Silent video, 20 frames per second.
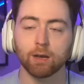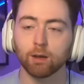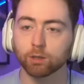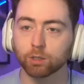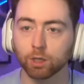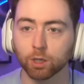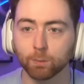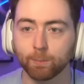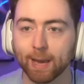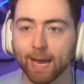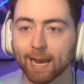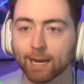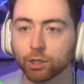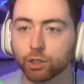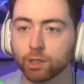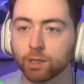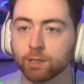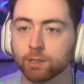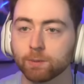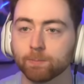dunk
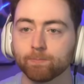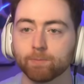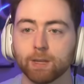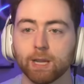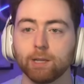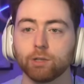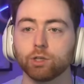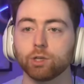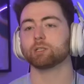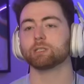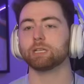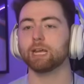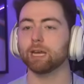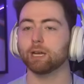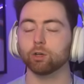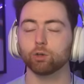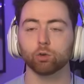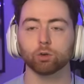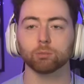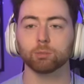packages and just take a
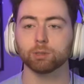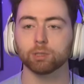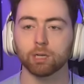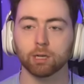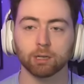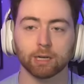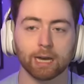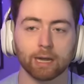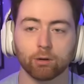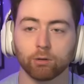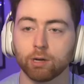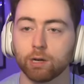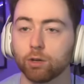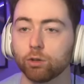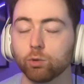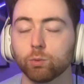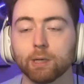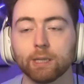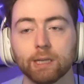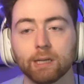normal dunk. I don't need to
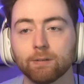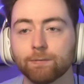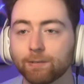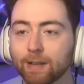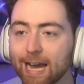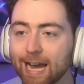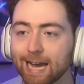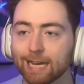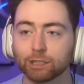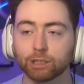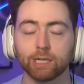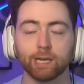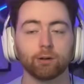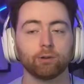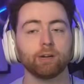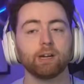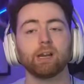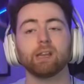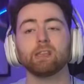do anything flashy. I don't need to